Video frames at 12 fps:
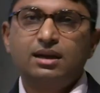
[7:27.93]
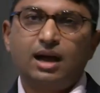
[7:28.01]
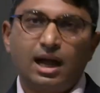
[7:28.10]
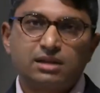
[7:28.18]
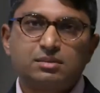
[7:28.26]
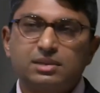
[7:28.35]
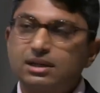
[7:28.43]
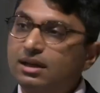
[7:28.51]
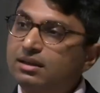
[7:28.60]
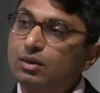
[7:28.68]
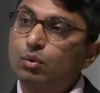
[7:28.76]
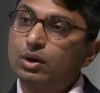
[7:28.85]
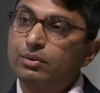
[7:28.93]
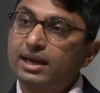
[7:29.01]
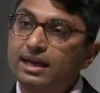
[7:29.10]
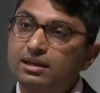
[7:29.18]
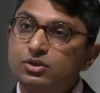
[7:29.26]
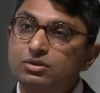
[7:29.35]
Ultimately, I think where we're
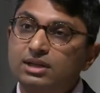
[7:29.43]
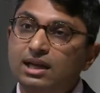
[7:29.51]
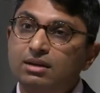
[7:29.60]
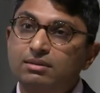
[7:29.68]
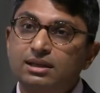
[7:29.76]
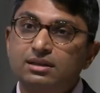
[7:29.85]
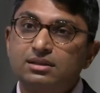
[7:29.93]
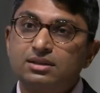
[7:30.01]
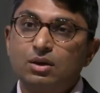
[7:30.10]
headed to now is